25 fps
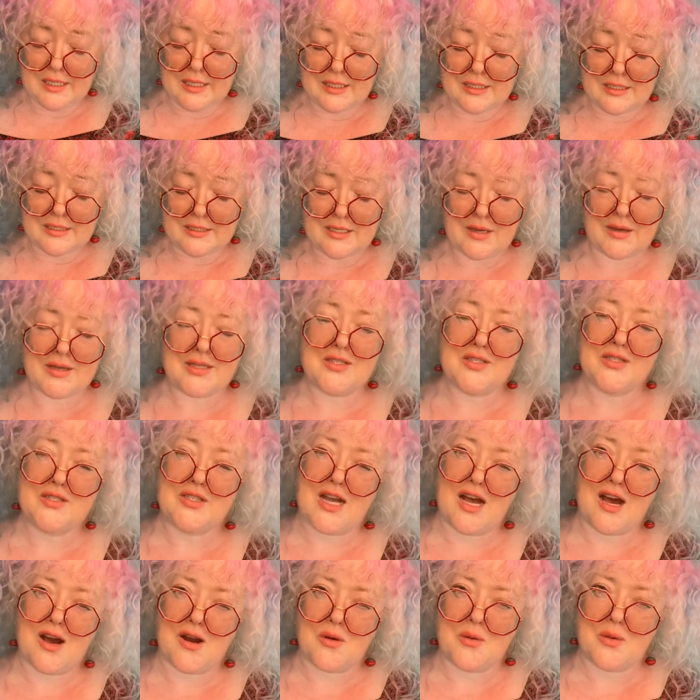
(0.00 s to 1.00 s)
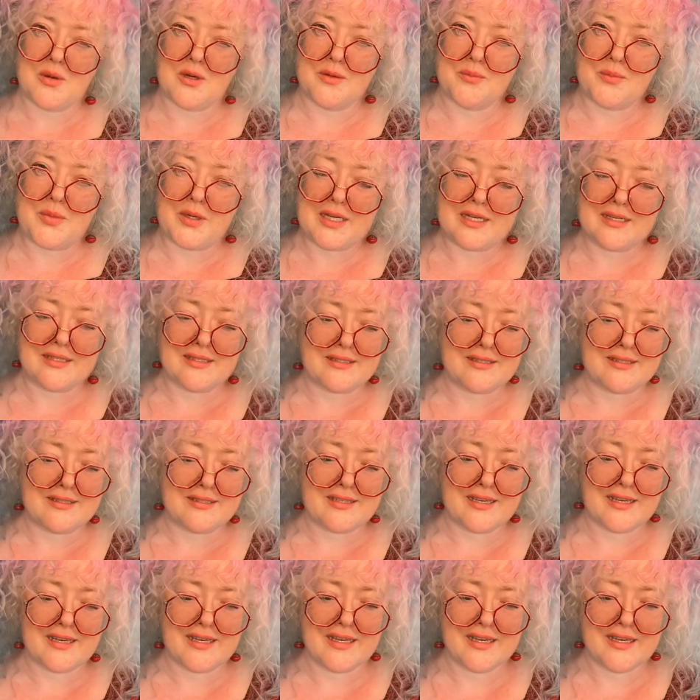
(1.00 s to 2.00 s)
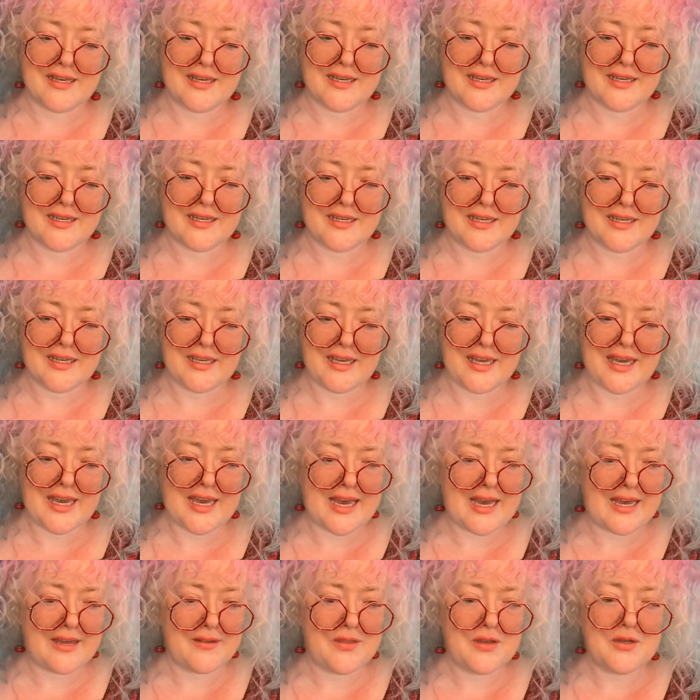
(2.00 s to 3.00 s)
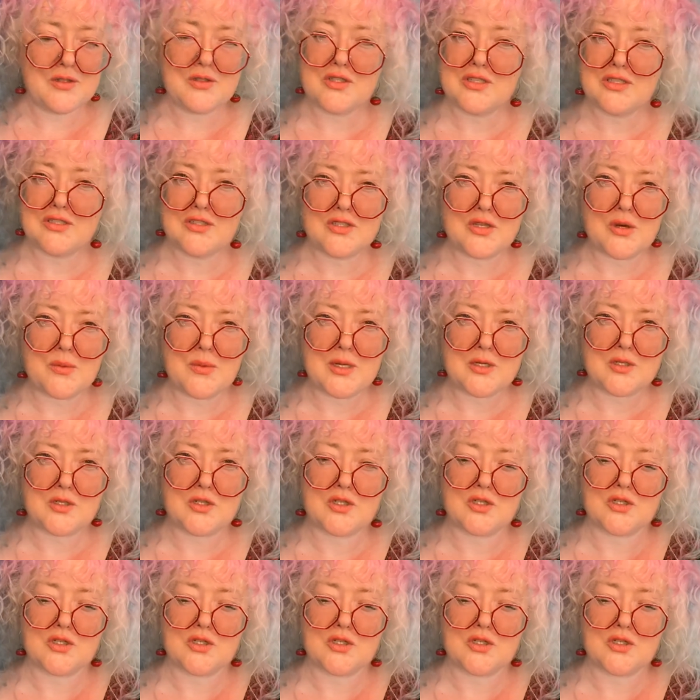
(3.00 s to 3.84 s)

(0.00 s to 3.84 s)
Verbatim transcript: So it's just awkward because, yeah, there's just so much